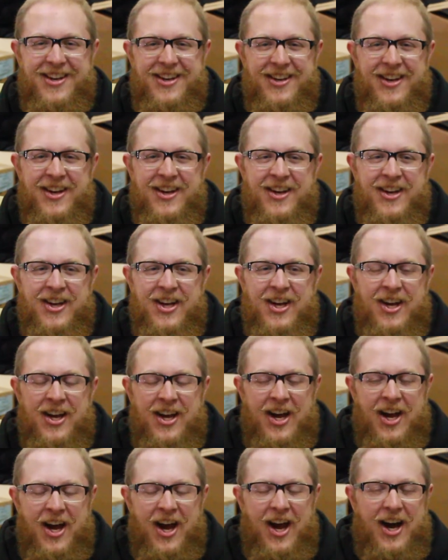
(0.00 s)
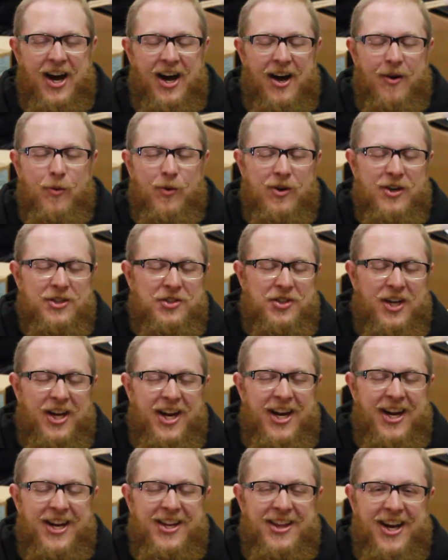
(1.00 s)
And I want to
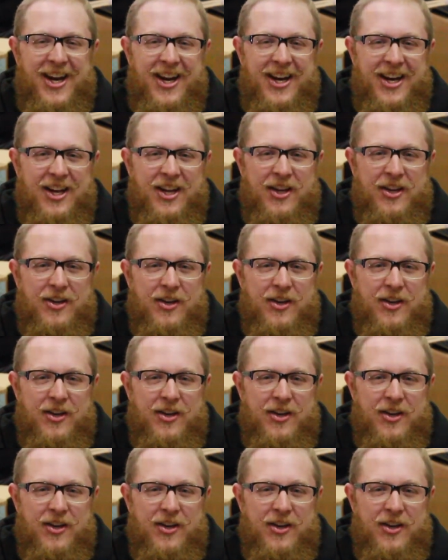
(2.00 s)
say that